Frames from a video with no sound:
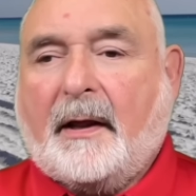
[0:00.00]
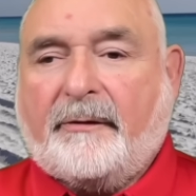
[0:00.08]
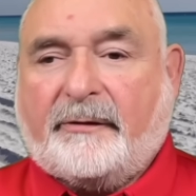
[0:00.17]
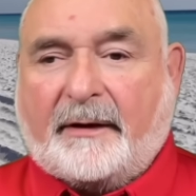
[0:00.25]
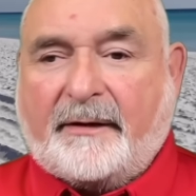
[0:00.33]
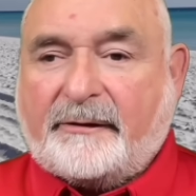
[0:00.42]

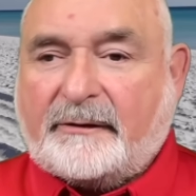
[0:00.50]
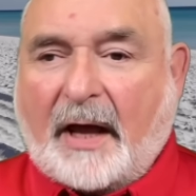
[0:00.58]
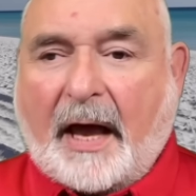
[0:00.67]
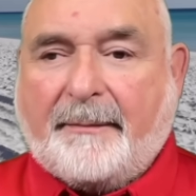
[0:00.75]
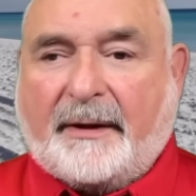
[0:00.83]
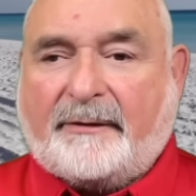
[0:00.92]
So this
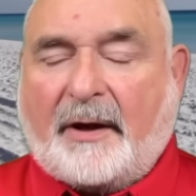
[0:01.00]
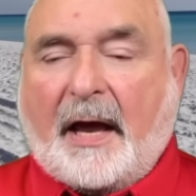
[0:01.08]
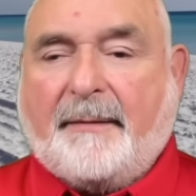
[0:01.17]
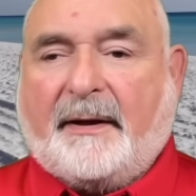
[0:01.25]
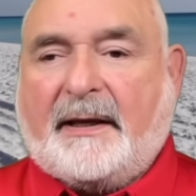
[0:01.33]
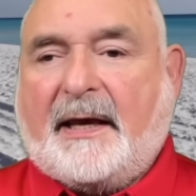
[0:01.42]
time and
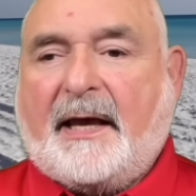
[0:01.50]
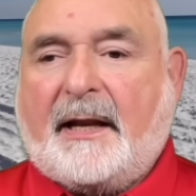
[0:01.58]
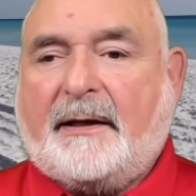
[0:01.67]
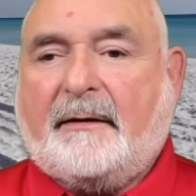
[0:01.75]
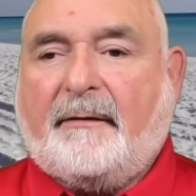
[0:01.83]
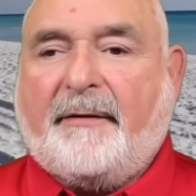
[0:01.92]
time
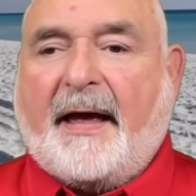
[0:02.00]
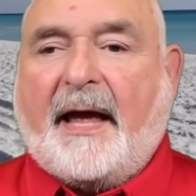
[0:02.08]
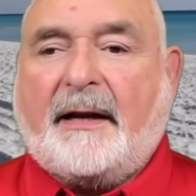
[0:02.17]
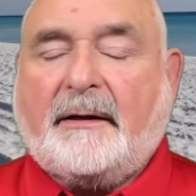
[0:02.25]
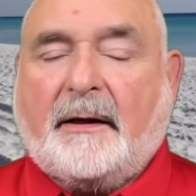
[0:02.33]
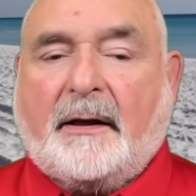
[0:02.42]
again that